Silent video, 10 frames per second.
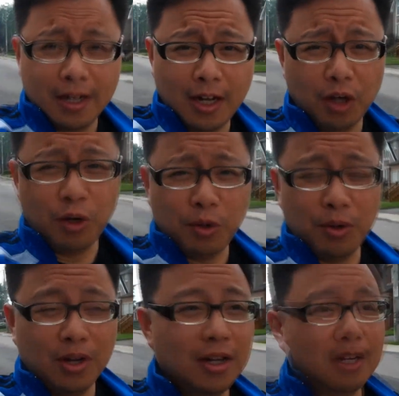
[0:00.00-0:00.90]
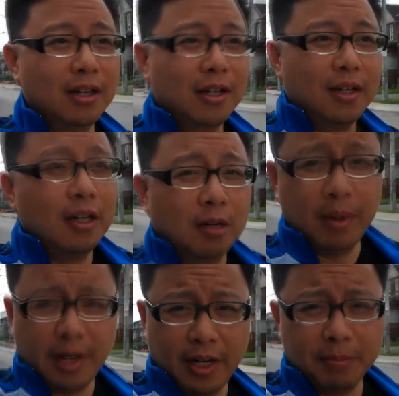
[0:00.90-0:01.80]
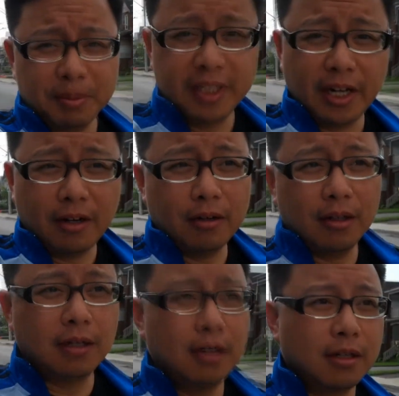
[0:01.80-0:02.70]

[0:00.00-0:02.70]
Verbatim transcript: Hello, my name is Errol